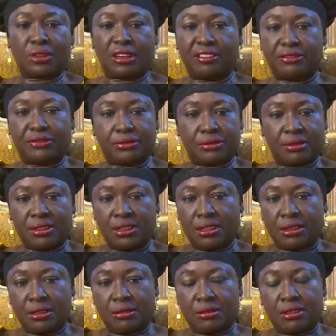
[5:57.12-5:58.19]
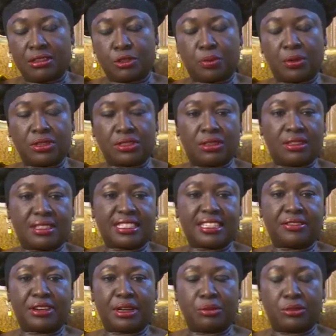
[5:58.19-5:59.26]
we have sponsored
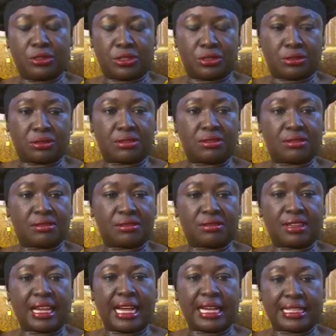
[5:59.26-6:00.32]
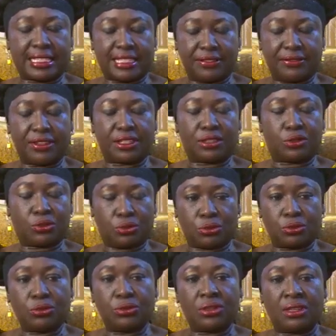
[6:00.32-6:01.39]
several motions actively
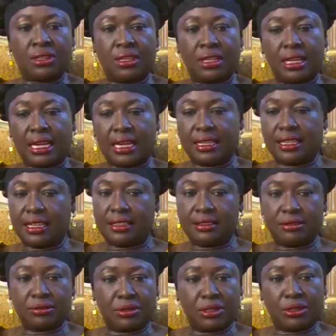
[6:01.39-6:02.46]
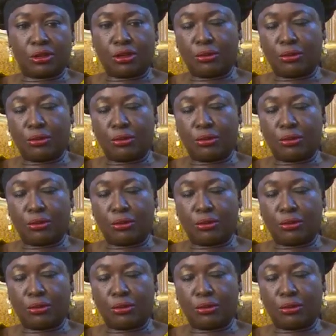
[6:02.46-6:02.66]
too. And then when it